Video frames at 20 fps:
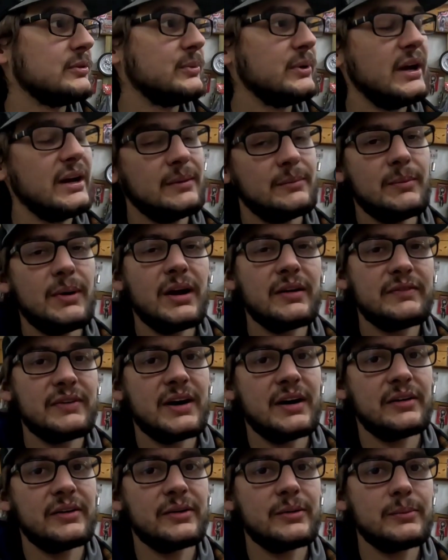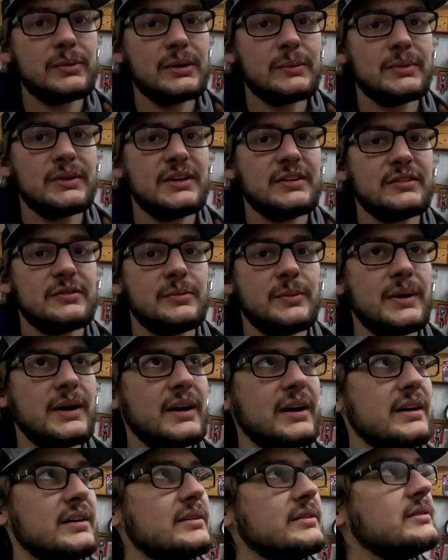We had to modify it a little bit because of
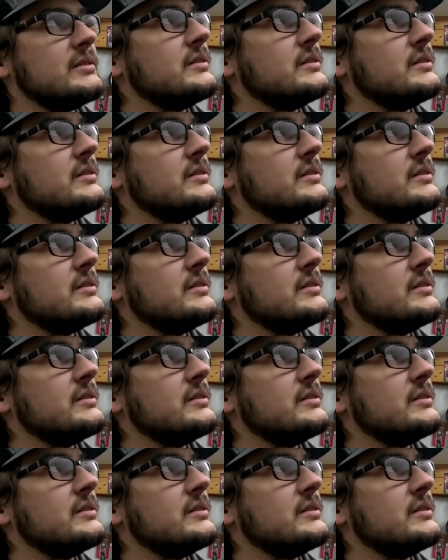my